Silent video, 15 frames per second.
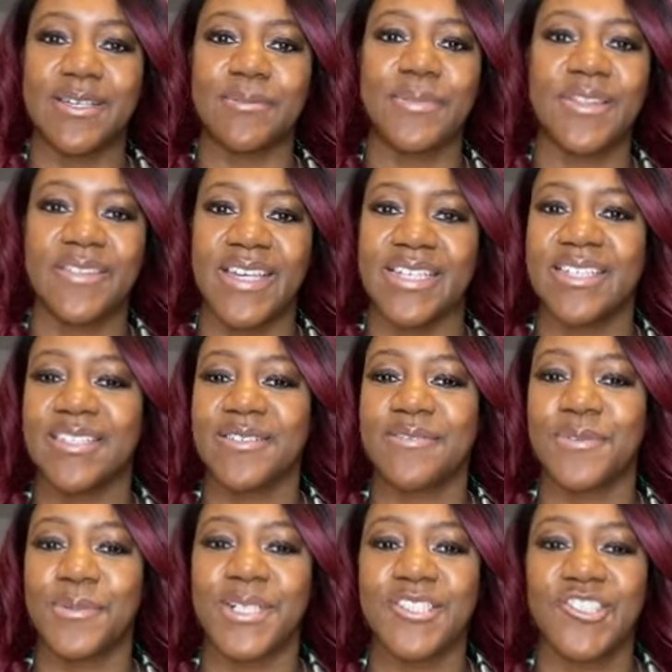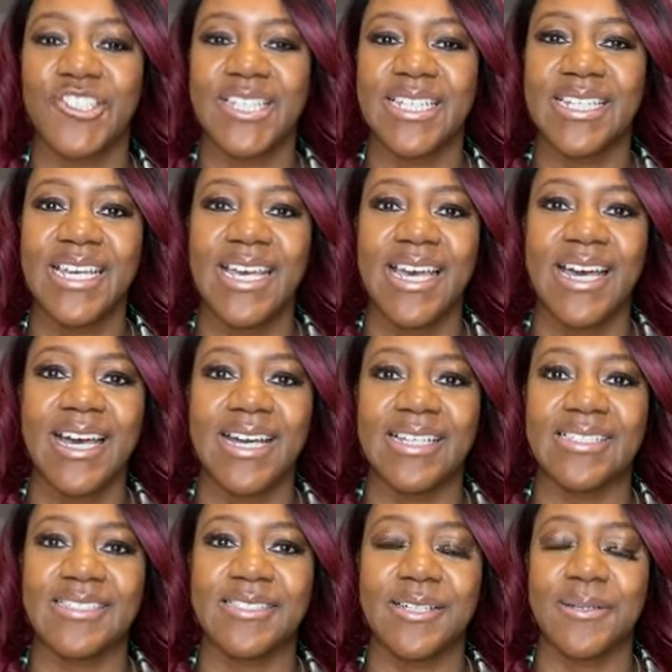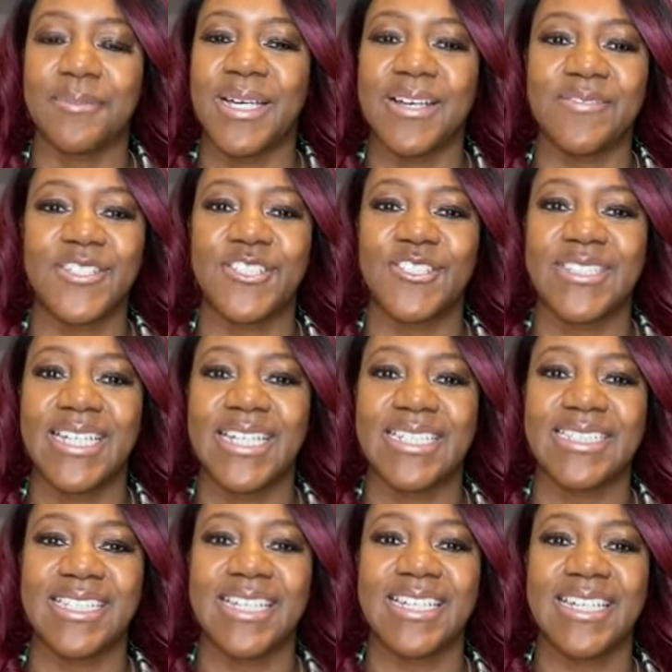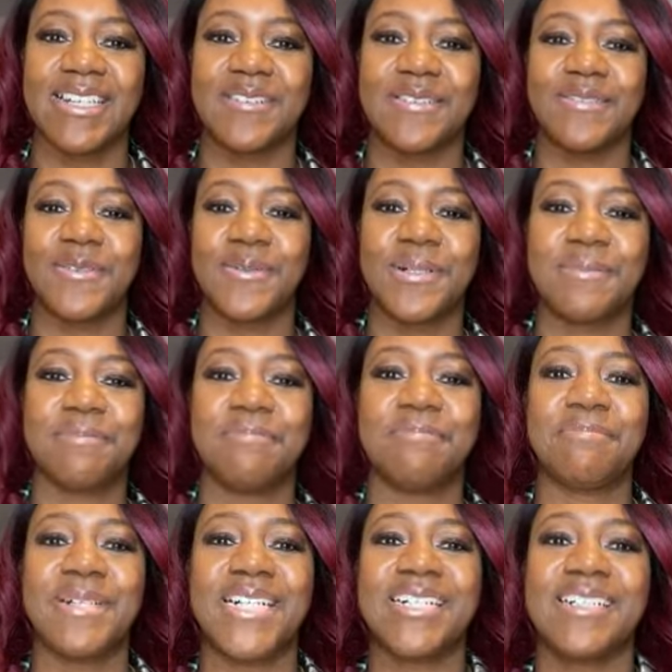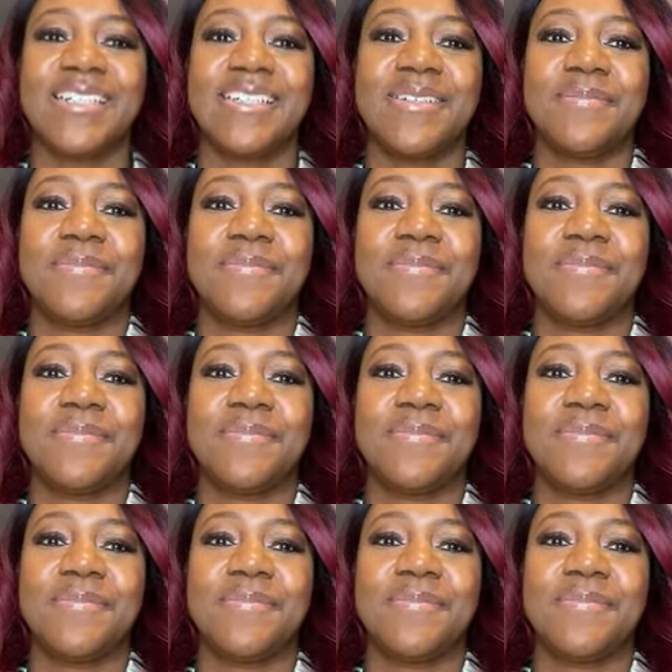But thank you for watching and um, have a good day. Take care, everyone. Bye.